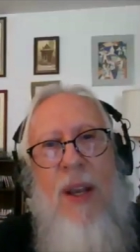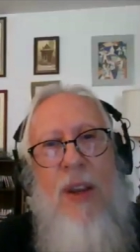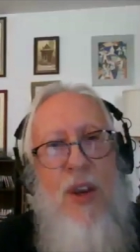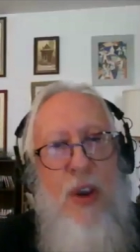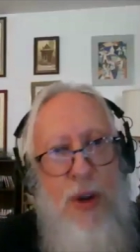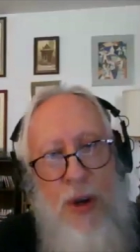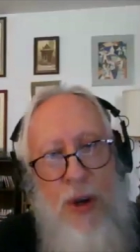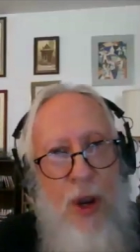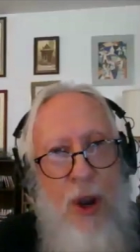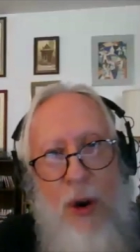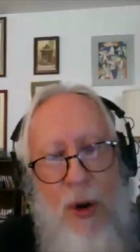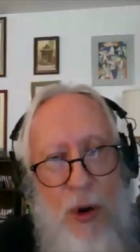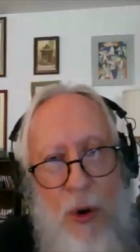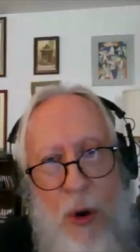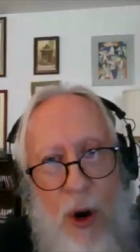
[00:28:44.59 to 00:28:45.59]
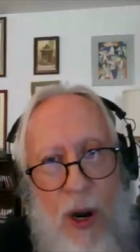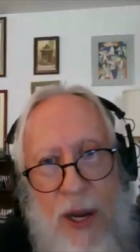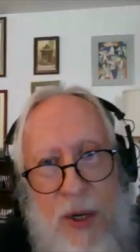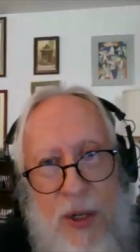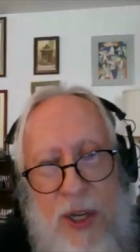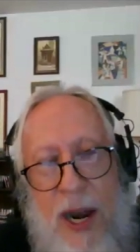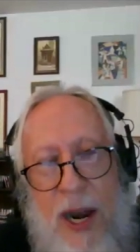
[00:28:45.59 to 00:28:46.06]
you can go to new
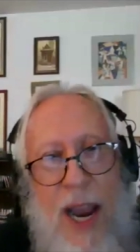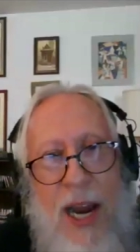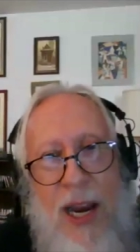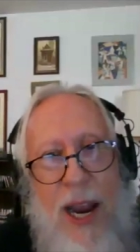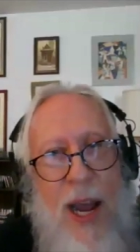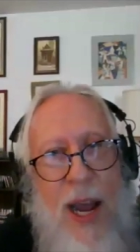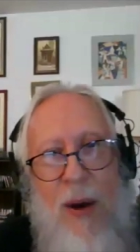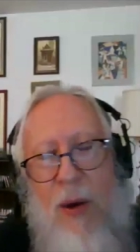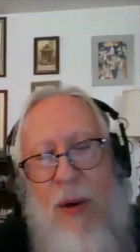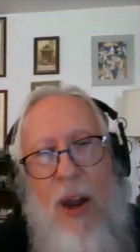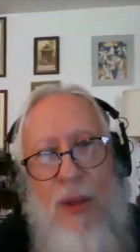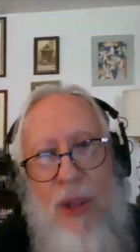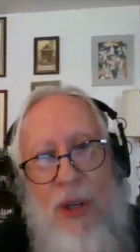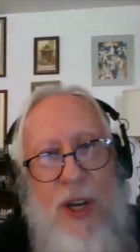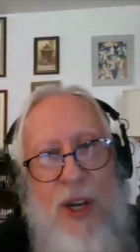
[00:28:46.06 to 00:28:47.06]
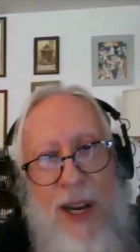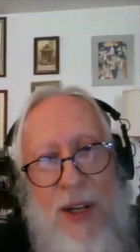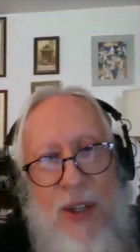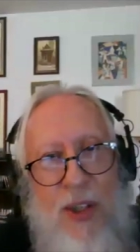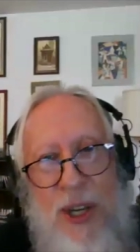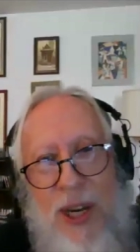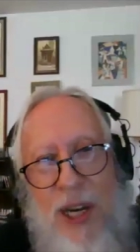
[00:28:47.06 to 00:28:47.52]
orleans and hang out on the
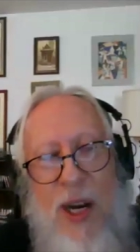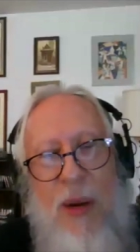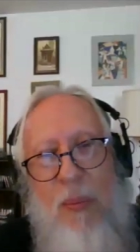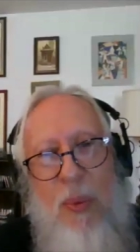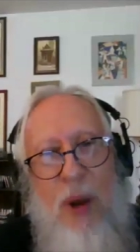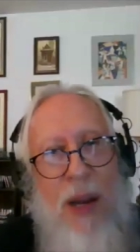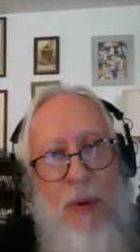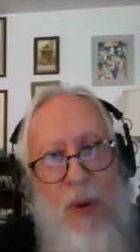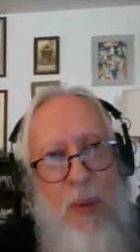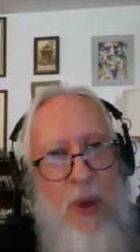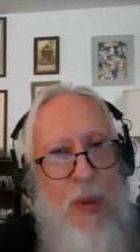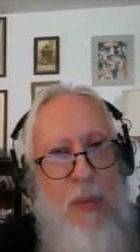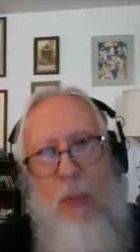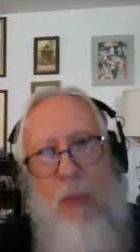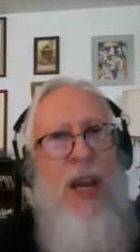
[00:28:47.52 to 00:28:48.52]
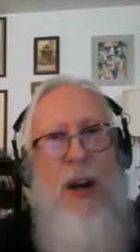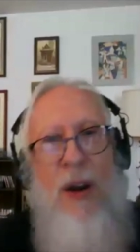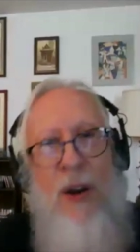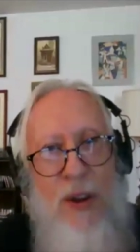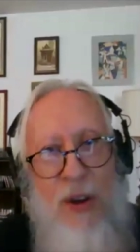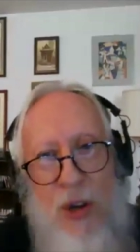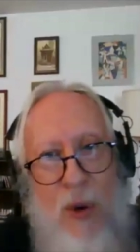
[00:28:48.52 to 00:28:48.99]
jazz scene and play with people
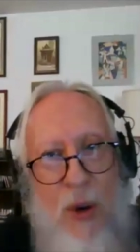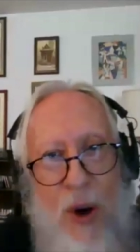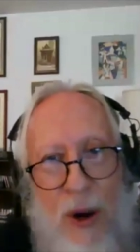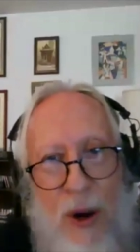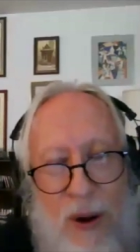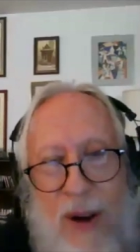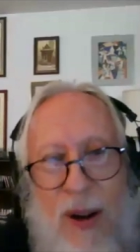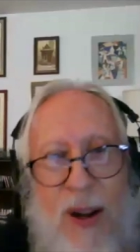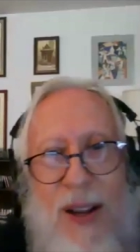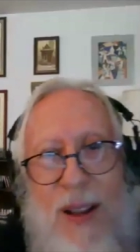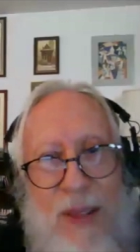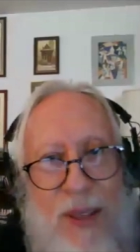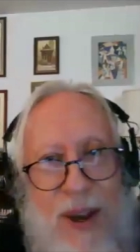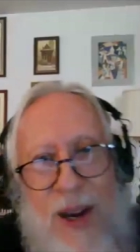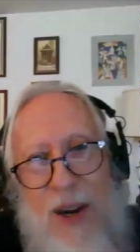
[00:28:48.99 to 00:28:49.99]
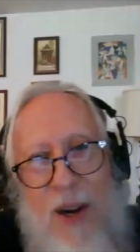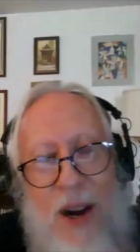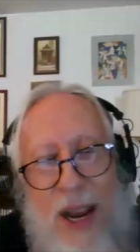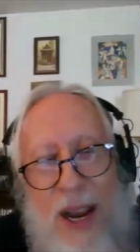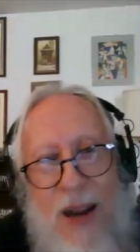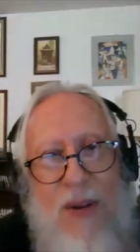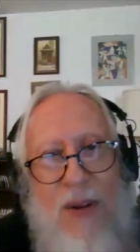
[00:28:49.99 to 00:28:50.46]
better than you are there
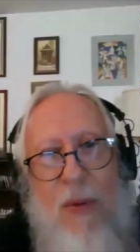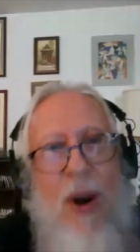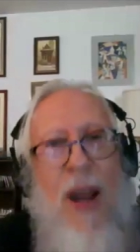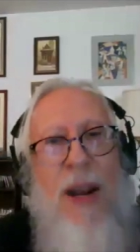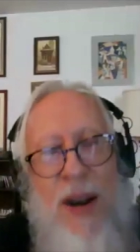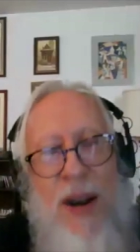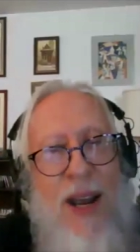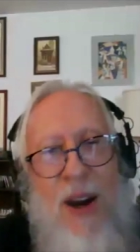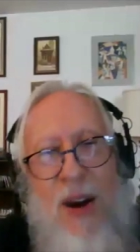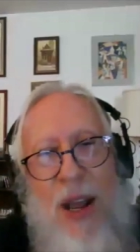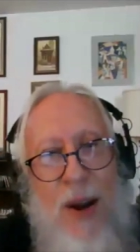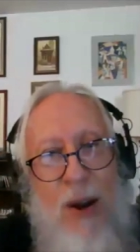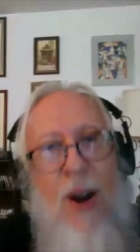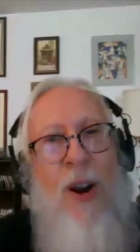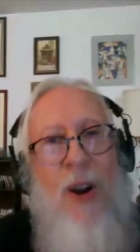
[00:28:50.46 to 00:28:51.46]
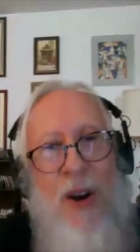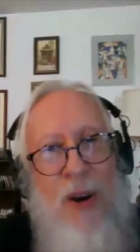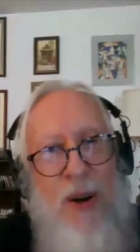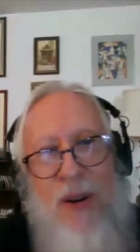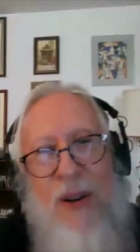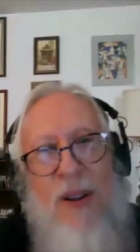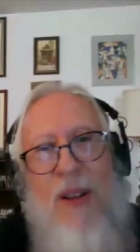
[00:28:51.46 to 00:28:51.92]
and right now and
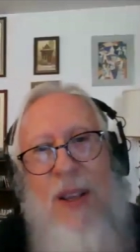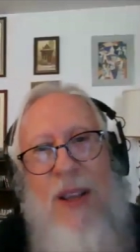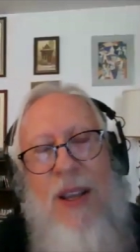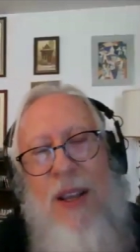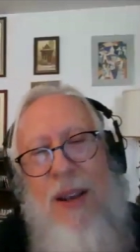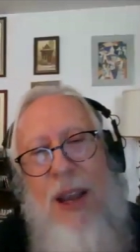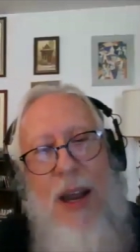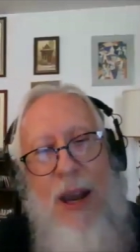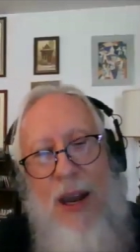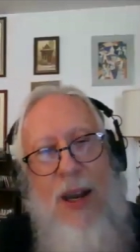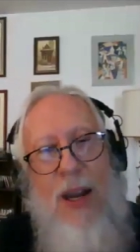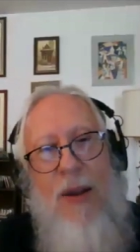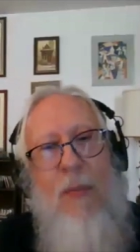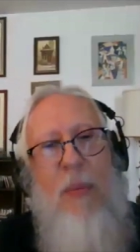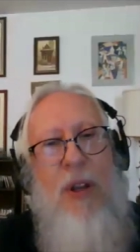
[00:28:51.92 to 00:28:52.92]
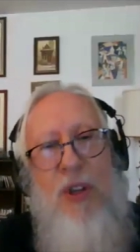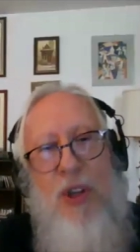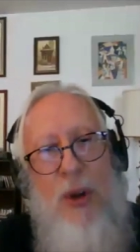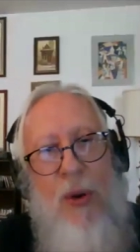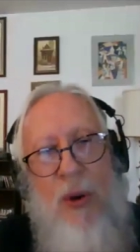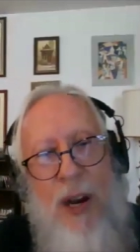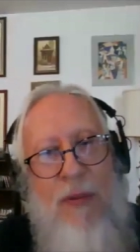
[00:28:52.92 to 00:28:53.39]
learn uh, but
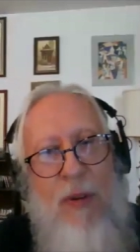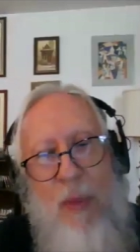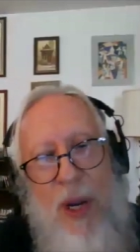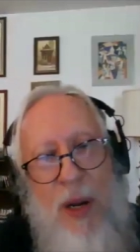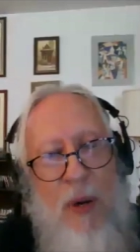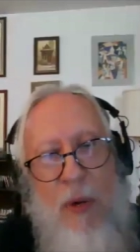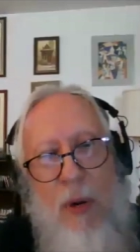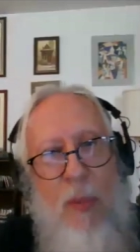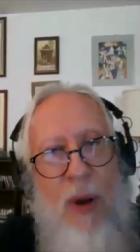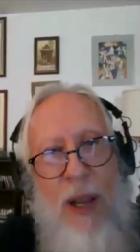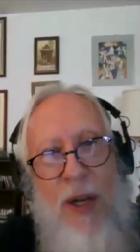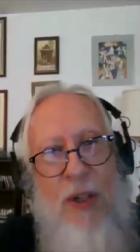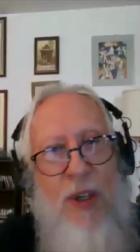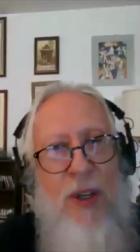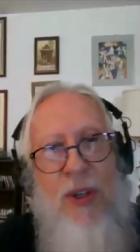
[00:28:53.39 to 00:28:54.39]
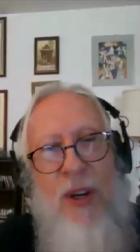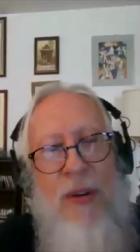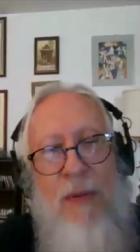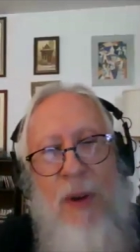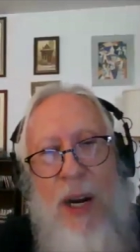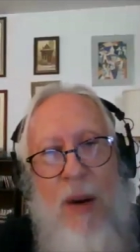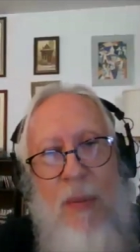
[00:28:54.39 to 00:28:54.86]
you'll never be able to replace this
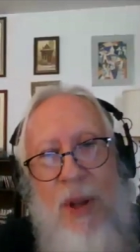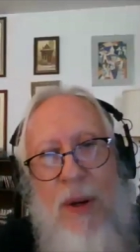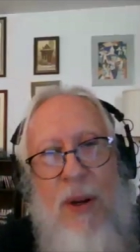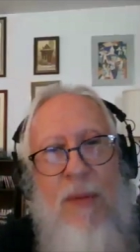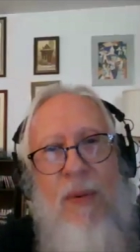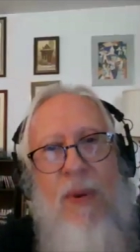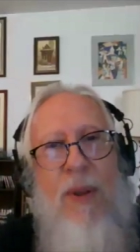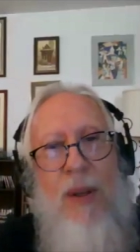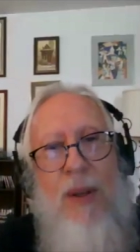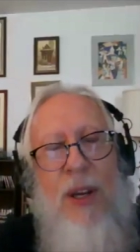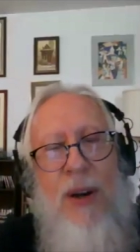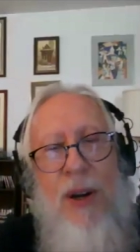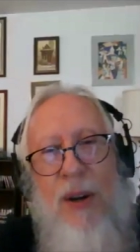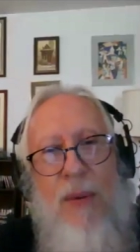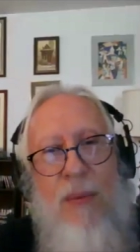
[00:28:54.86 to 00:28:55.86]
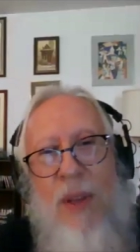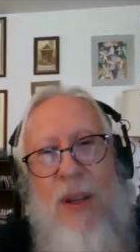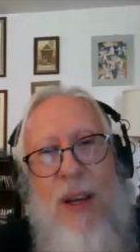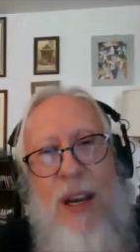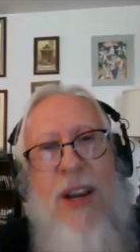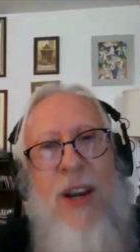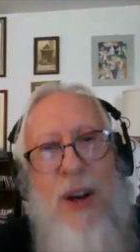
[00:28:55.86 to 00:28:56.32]
environment of you know
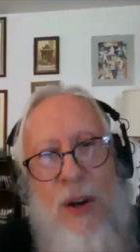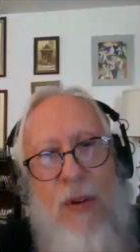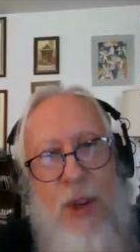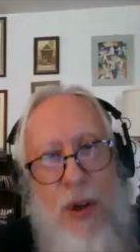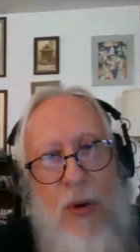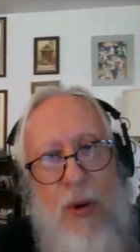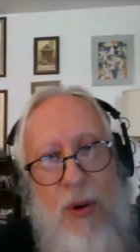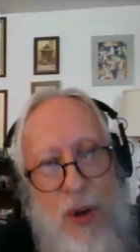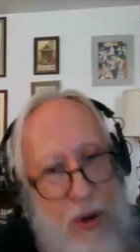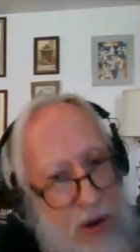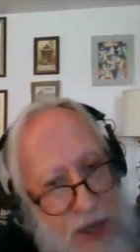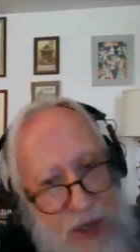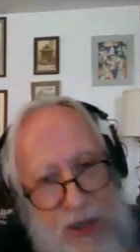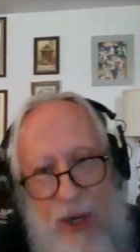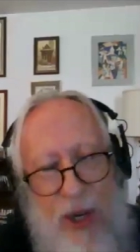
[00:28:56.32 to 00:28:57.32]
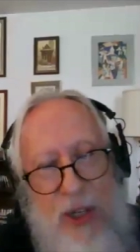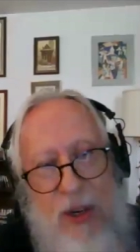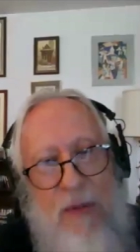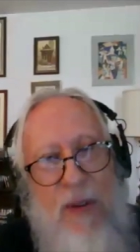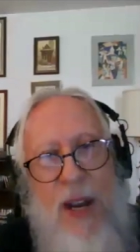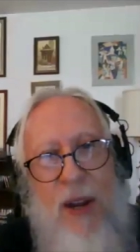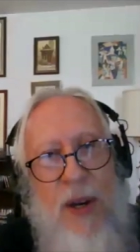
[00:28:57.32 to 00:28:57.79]
here, you'll you'll get such
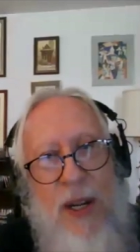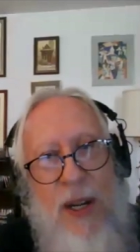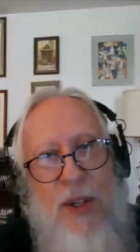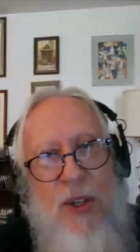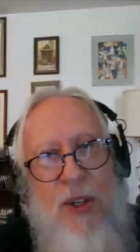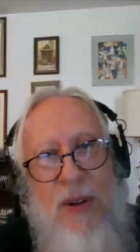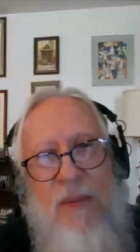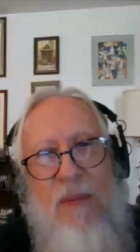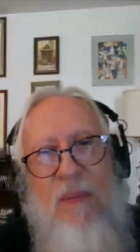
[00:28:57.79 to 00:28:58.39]
a foundation.